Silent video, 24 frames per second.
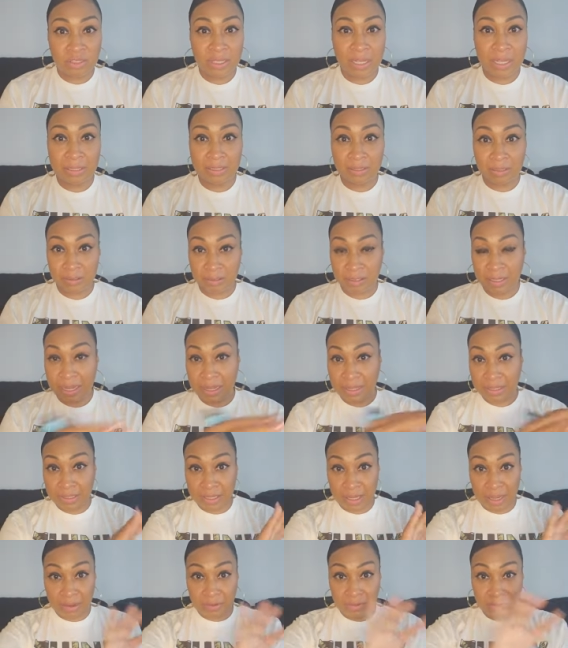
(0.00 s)
that
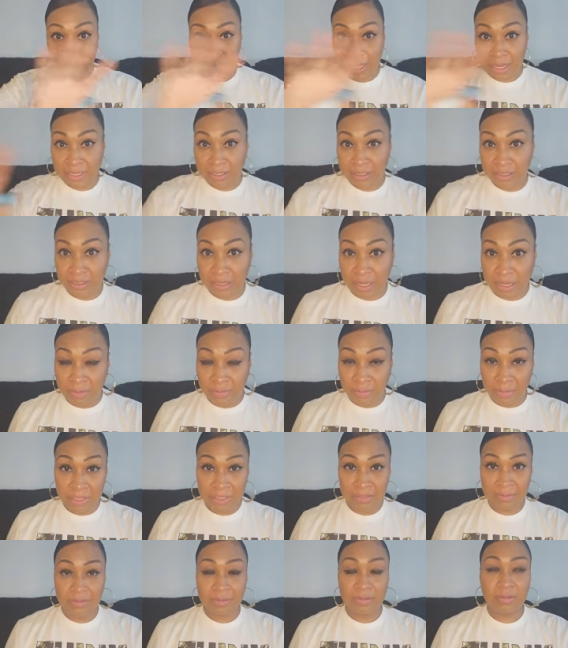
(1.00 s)
that that that
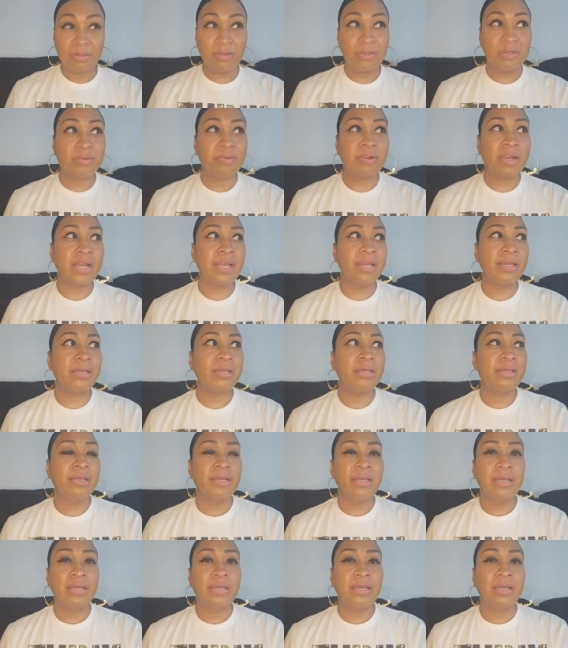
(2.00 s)
statement, right?